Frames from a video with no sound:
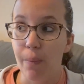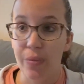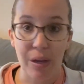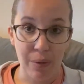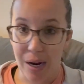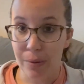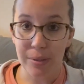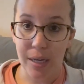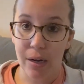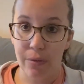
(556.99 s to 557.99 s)
They were
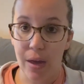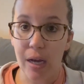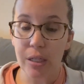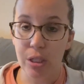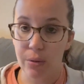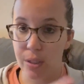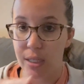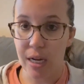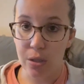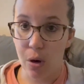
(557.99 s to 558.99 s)
outside of that, so it
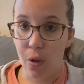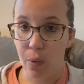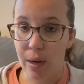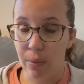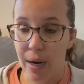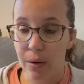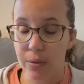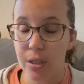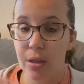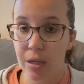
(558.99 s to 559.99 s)
snaked all the way
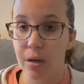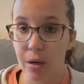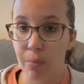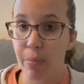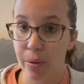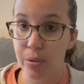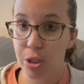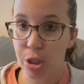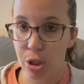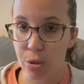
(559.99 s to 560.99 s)
around their built
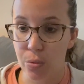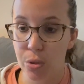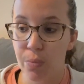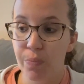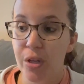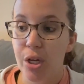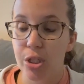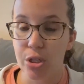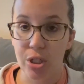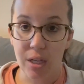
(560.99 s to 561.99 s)
queues.
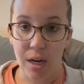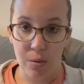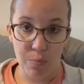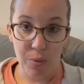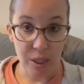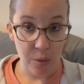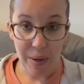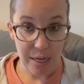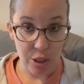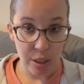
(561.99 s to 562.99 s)
So just kind of bring your
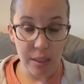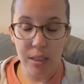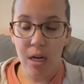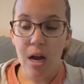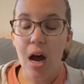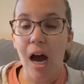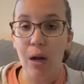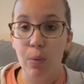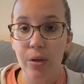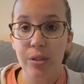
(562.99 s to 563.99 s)
patience. I
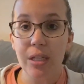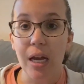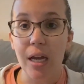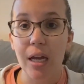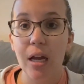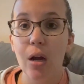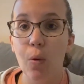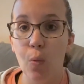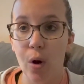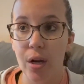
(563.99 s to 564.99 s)
will say
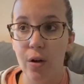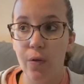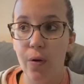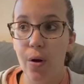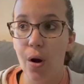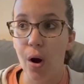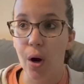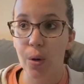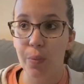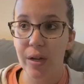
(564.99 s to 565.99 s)
one of
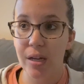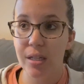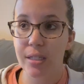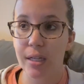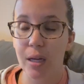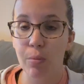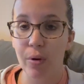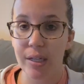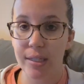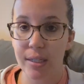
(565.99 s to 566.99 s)
our biggest sticking
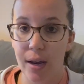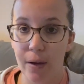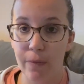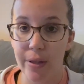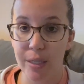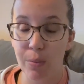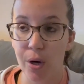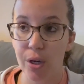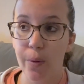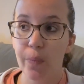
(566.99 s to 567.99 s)
points today for this
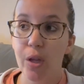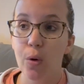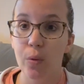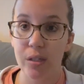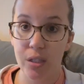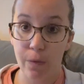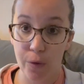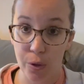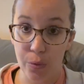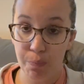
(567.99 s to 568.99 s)
park was the
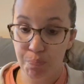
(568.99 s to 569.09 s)
food.